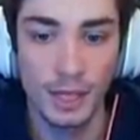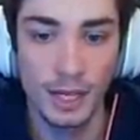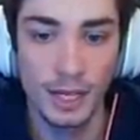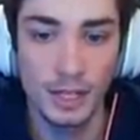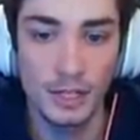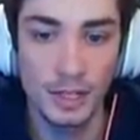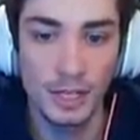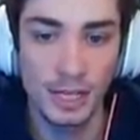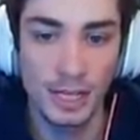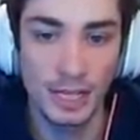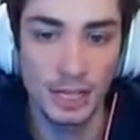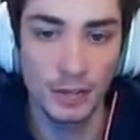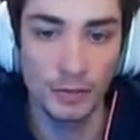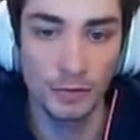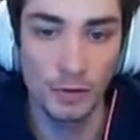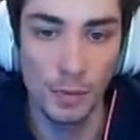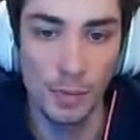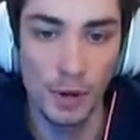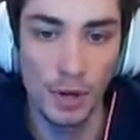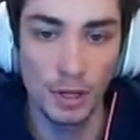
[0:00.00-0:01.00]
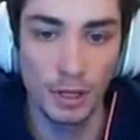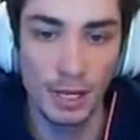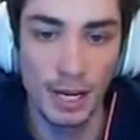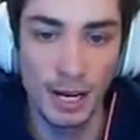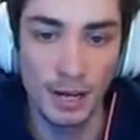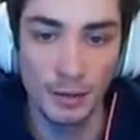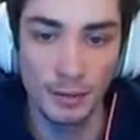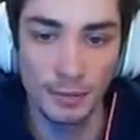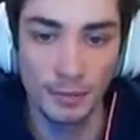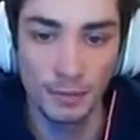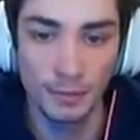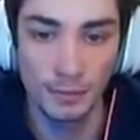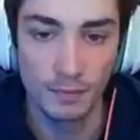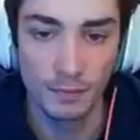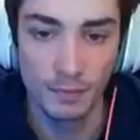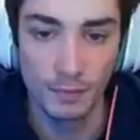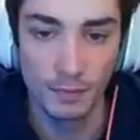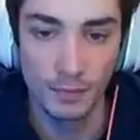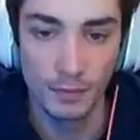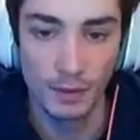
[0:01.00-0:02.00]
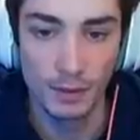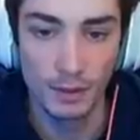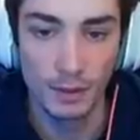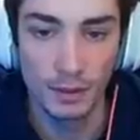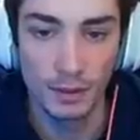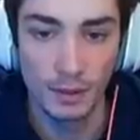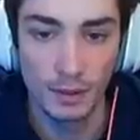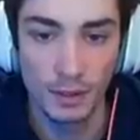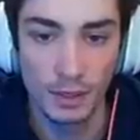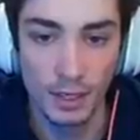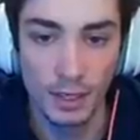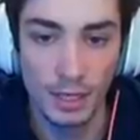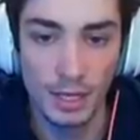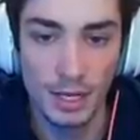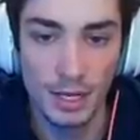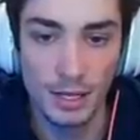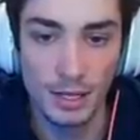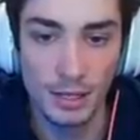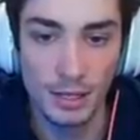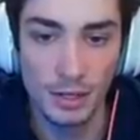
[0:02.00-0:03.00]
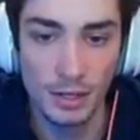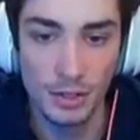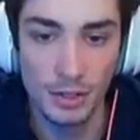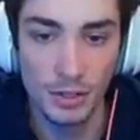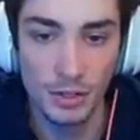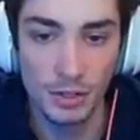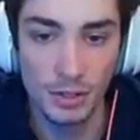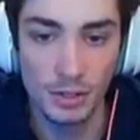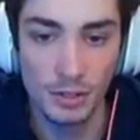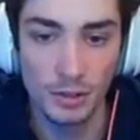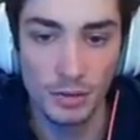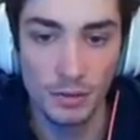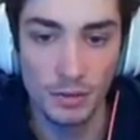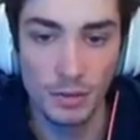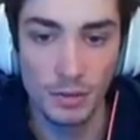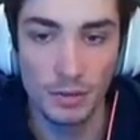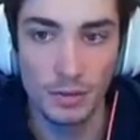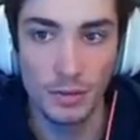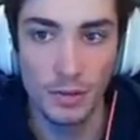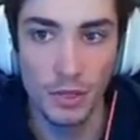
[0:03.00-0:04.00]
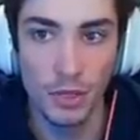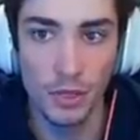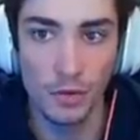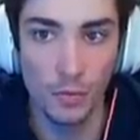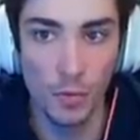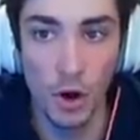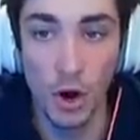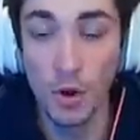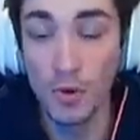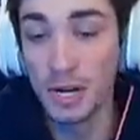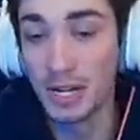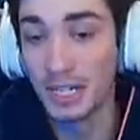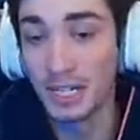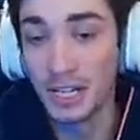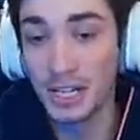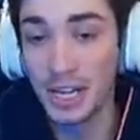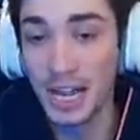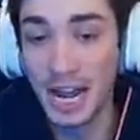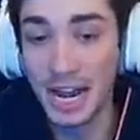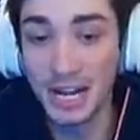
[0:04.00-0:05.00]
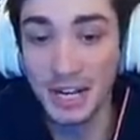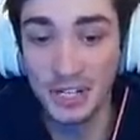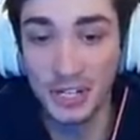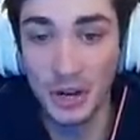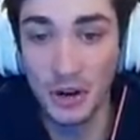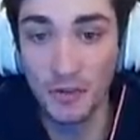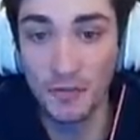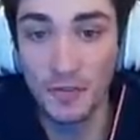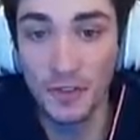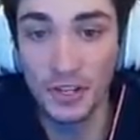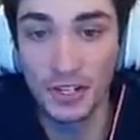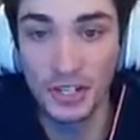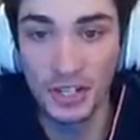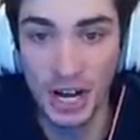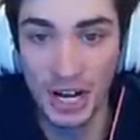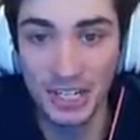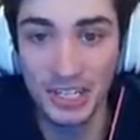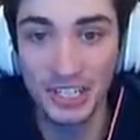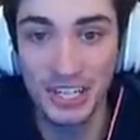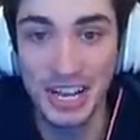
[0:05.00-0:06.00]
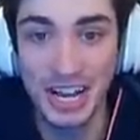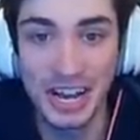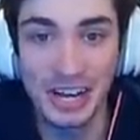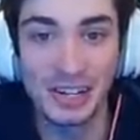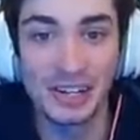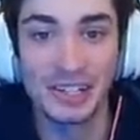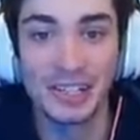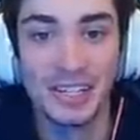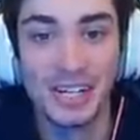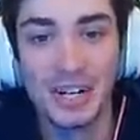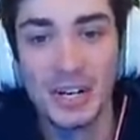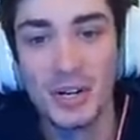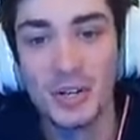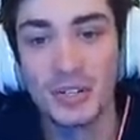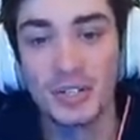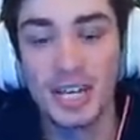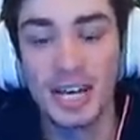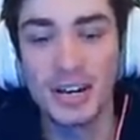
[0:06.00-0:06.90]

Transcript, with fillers: And he's going to get the football again. And he is thrown into the end zone for the touchdown was